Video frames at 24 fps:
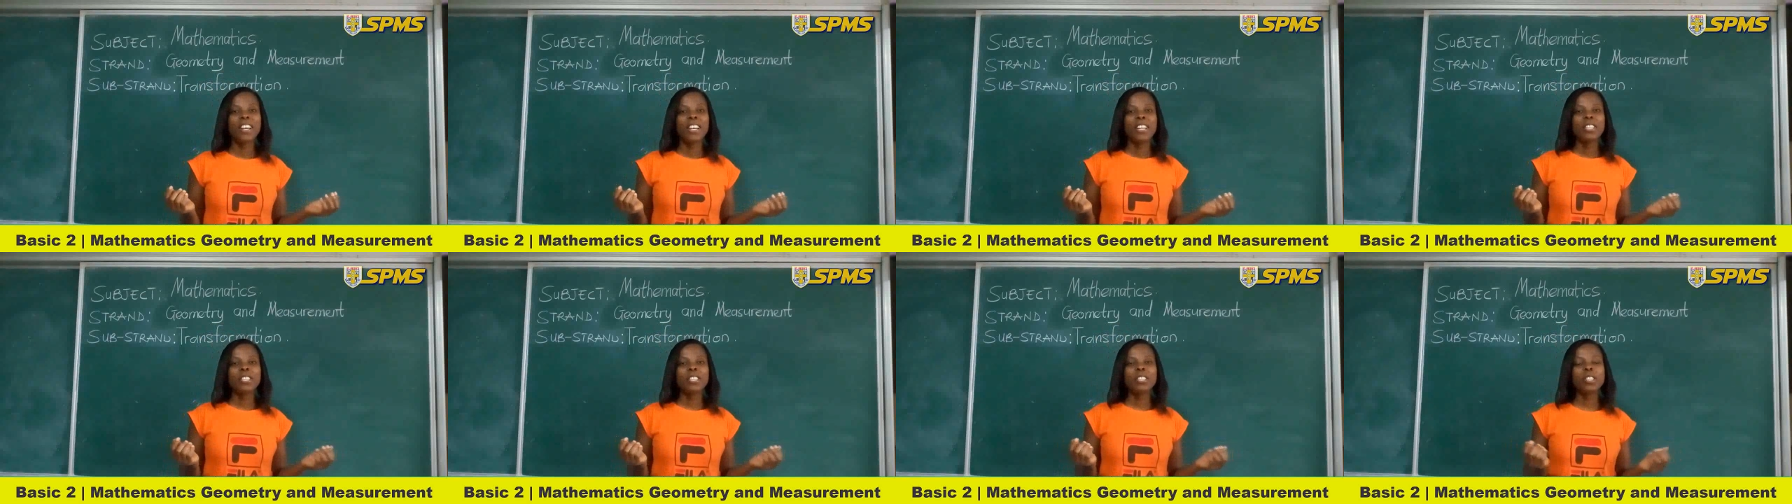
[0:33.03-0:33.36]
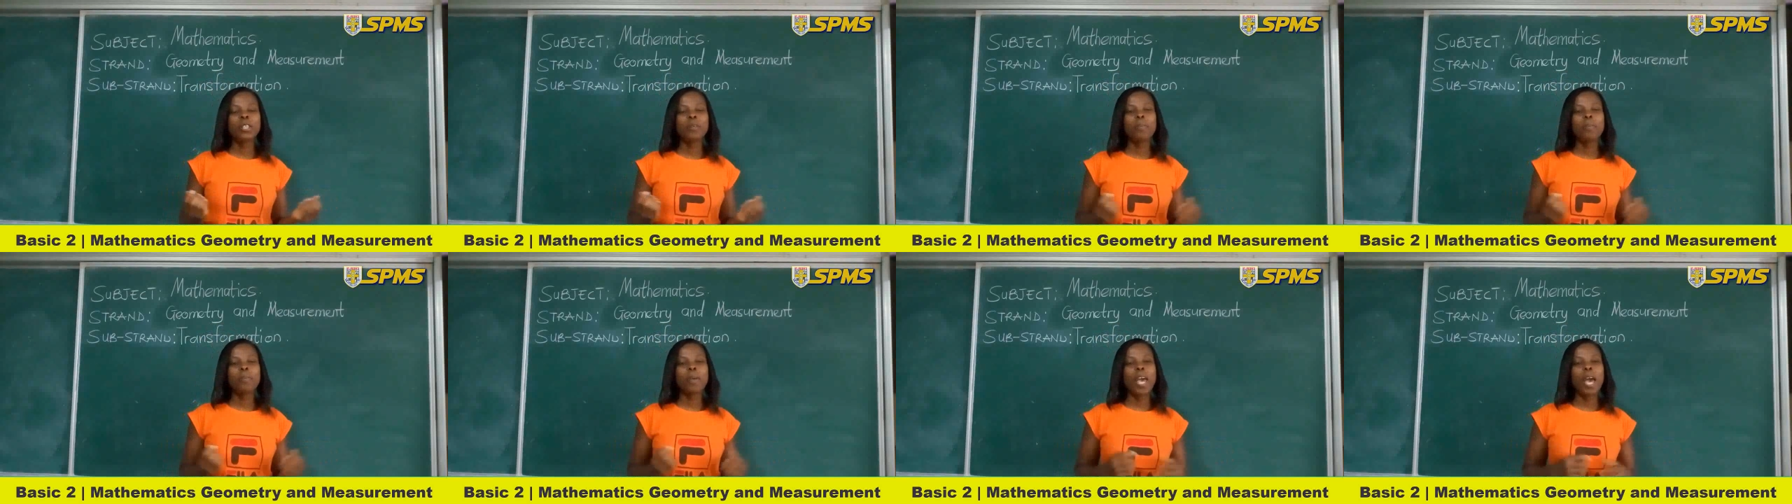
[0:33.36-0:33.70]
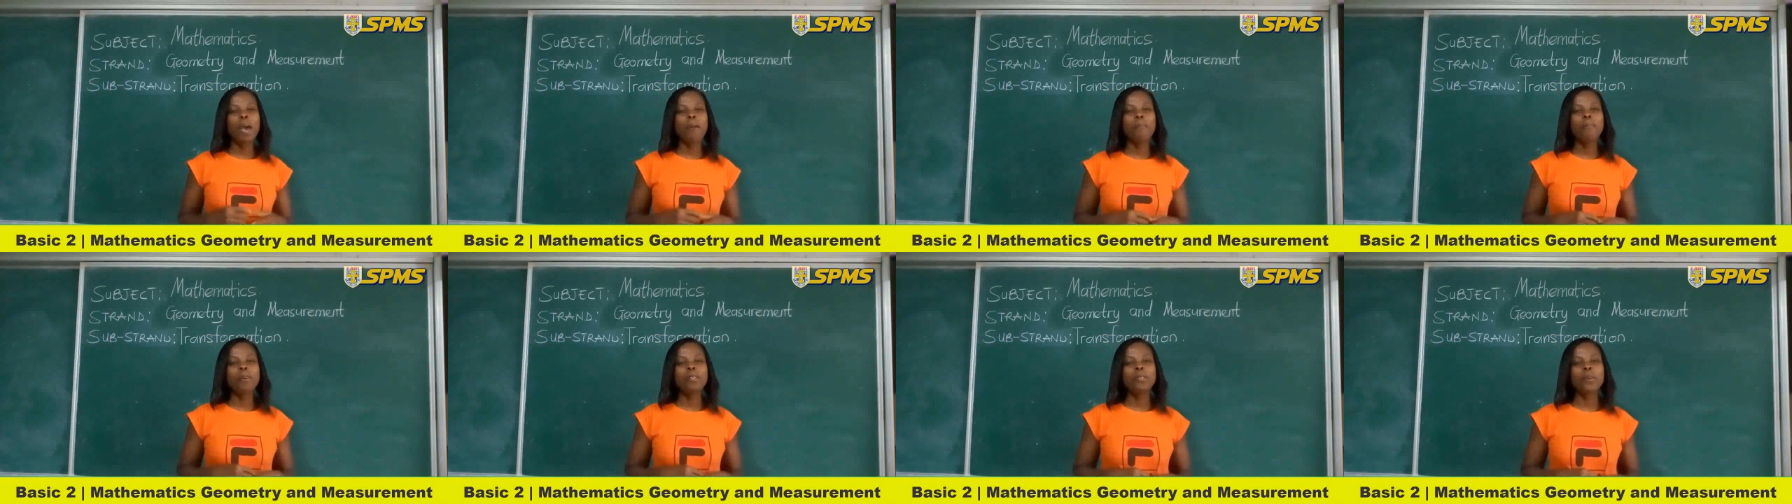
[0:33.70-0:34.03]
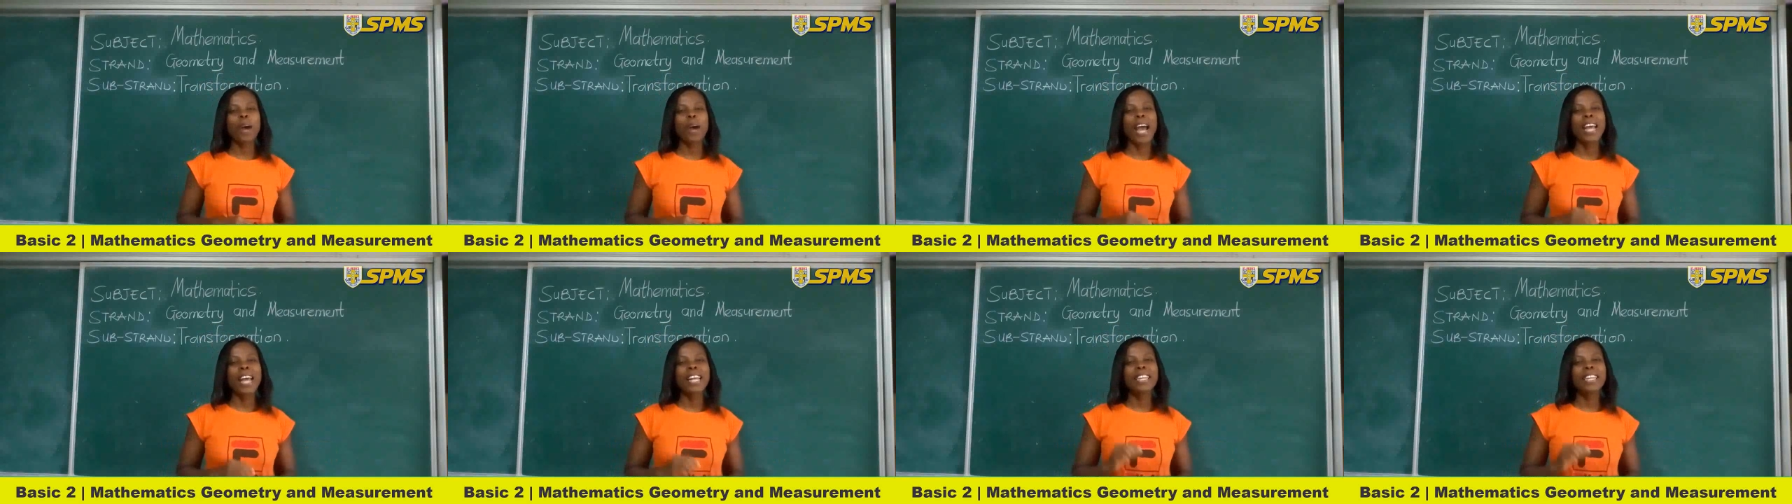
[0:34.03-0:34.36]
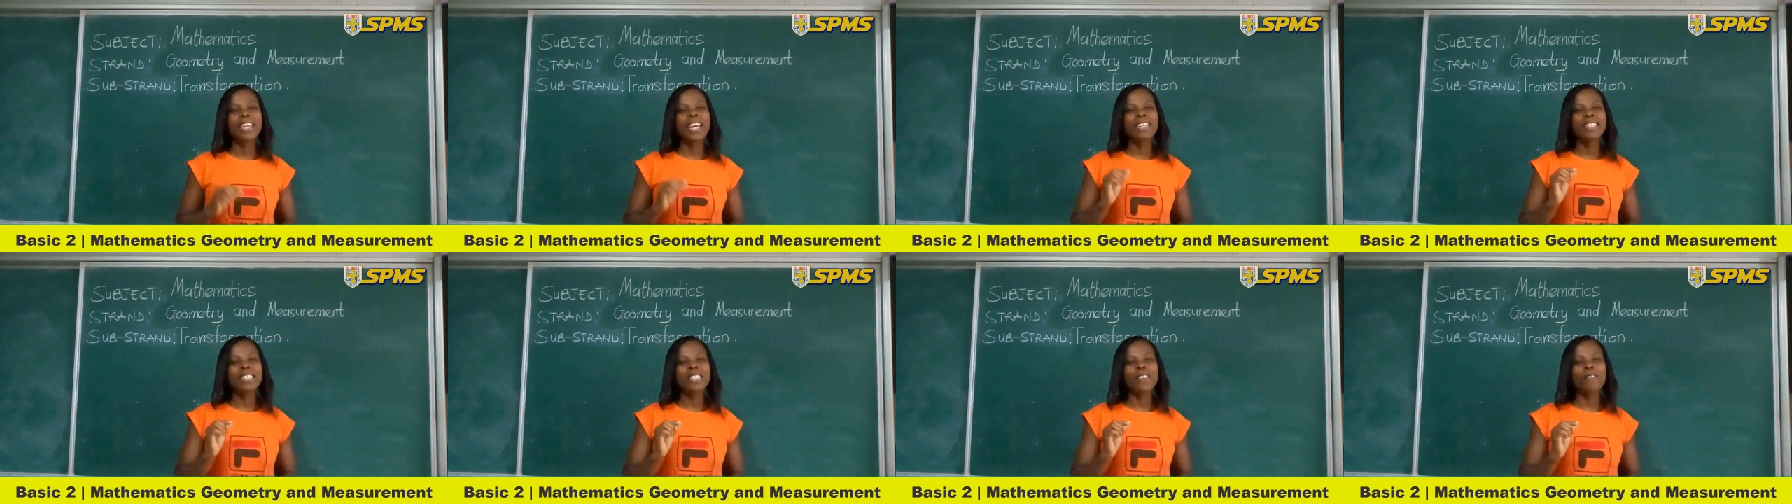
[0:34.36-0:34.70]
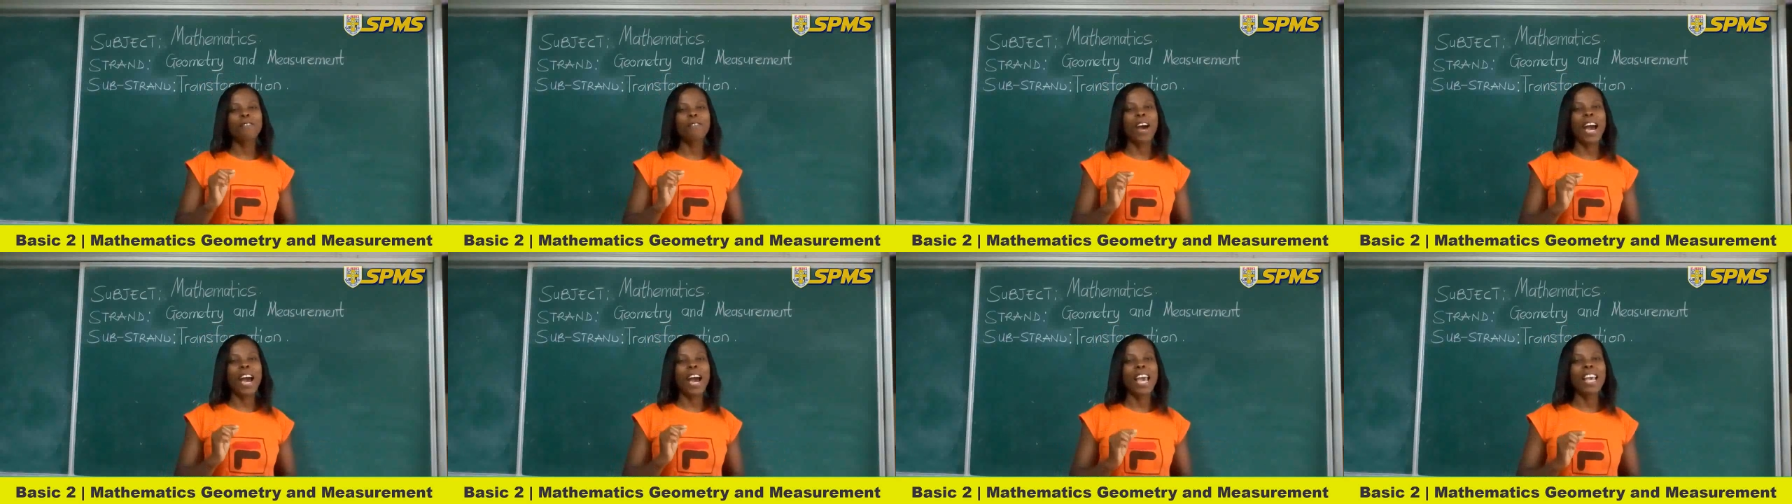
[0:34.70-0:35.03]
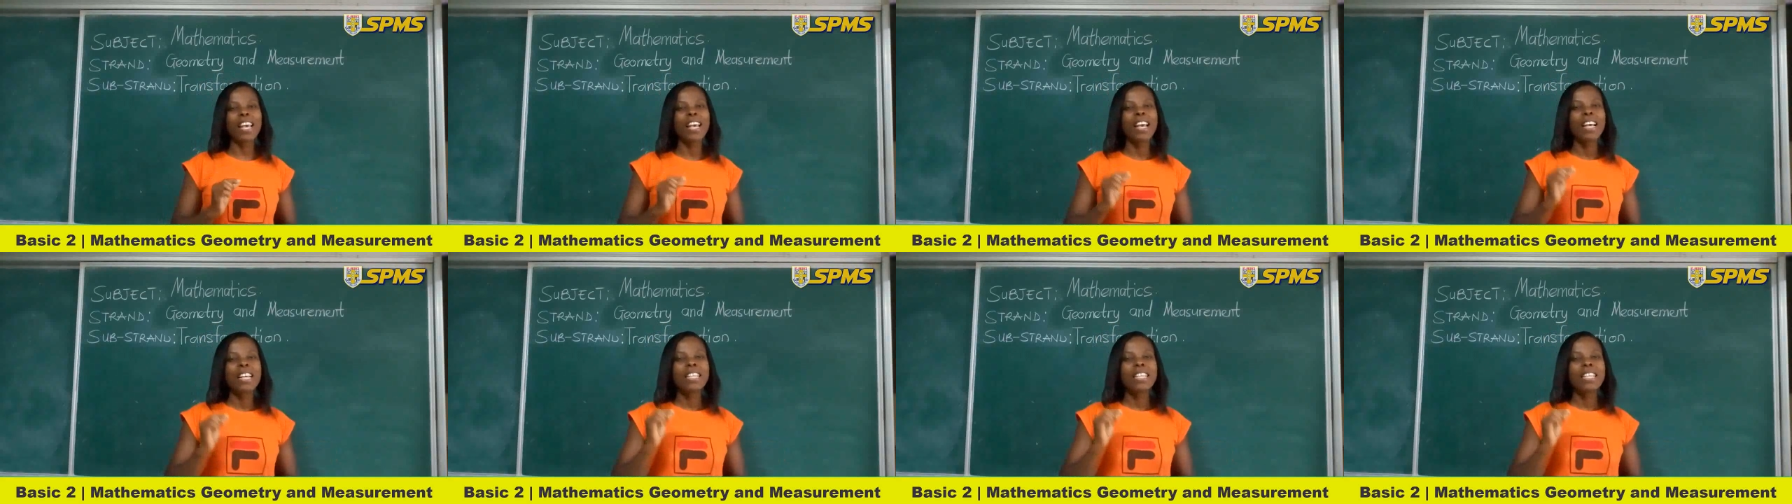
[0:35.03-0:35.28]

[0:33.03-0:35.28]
you should be able to identify